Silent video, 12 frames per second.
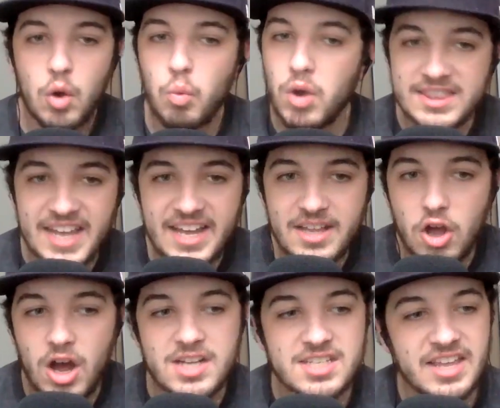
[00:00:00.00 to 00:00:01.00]
what they
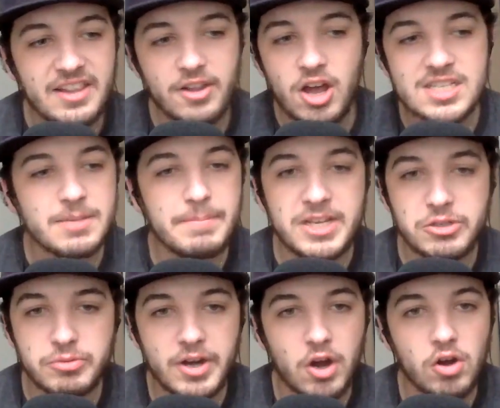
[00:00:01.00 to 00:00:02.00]
lost. They lost
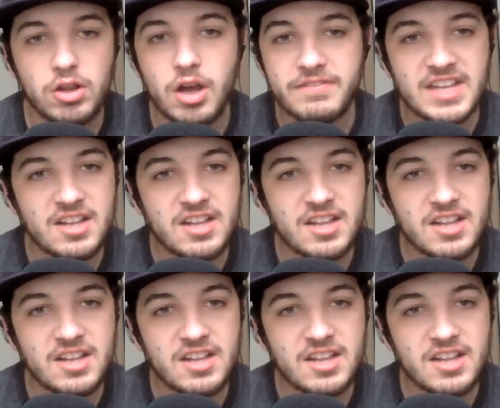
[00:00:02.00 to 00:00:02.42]
Dmitry Orlov.